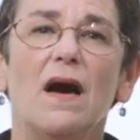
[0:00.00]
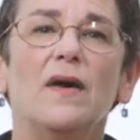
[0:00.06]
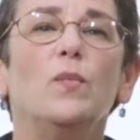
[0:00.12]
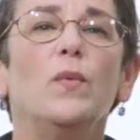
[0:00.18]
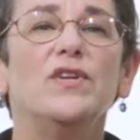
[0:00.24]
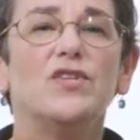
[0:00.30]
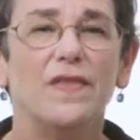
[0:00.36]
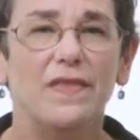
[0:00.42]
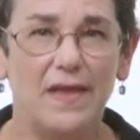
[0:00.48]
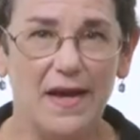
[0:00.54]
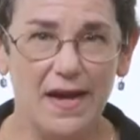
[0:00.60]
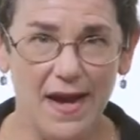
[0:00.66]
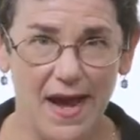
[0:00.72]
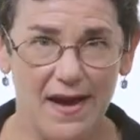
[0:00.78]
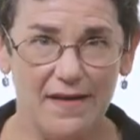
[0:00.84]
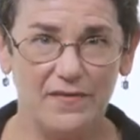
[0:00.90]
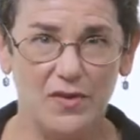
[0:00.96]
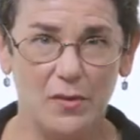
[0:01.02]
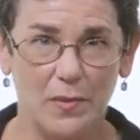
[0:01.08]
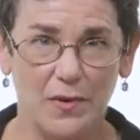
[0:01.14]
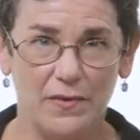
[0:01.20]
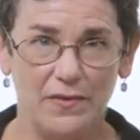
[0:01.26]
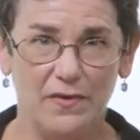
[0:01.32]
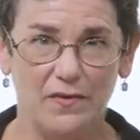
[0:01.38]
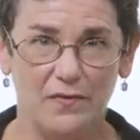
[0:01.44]
on which they have the
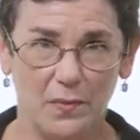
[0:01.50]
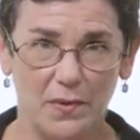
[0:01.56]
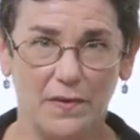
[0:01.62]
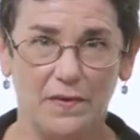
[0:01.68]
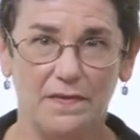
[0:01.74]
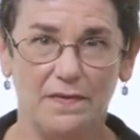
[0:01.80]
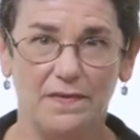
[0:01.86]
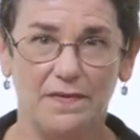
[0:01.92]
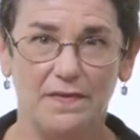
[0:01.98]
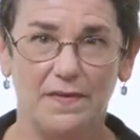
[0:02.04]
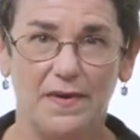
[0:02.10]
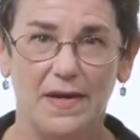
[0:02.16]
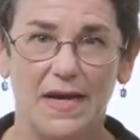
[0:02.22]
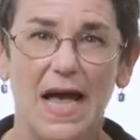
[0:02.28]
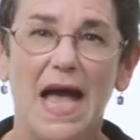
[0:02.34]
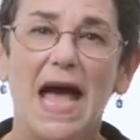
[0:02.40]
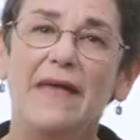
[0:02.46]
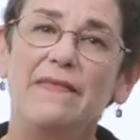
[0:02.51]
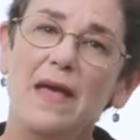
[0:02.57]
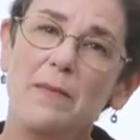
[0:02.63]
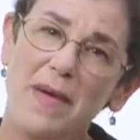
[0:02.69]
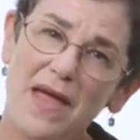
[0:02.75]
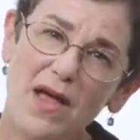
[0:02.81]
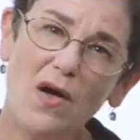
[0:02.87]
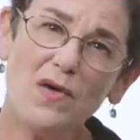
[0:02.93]
burden of proof. And they
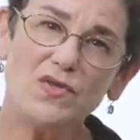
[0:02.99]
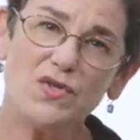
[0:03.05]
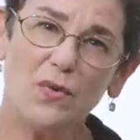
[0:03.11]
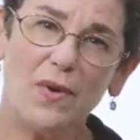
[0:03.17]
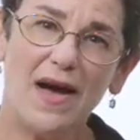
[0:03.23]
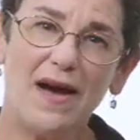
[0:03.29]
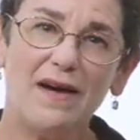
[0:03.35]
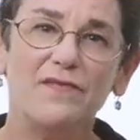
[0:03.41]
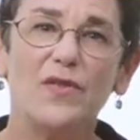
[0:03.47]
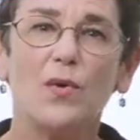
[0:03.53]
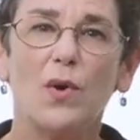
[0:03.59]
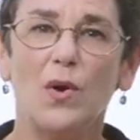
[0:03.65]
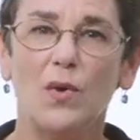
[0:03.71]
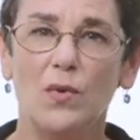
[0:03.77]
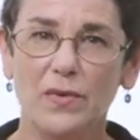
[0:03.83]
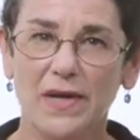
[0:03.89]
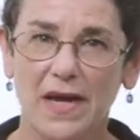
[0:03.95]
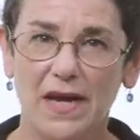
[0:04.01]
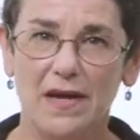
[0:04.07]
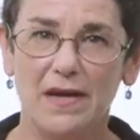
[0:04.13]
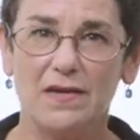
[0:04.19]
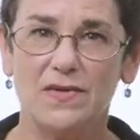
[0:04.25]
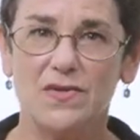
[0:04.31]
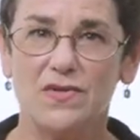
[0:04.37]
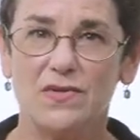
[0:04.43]
may also have their own
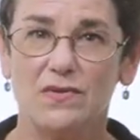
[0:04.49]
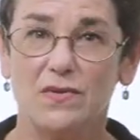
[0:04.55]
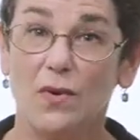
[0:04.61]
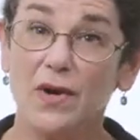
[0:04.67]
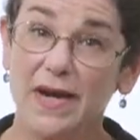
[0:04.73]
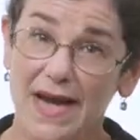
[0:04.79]
case or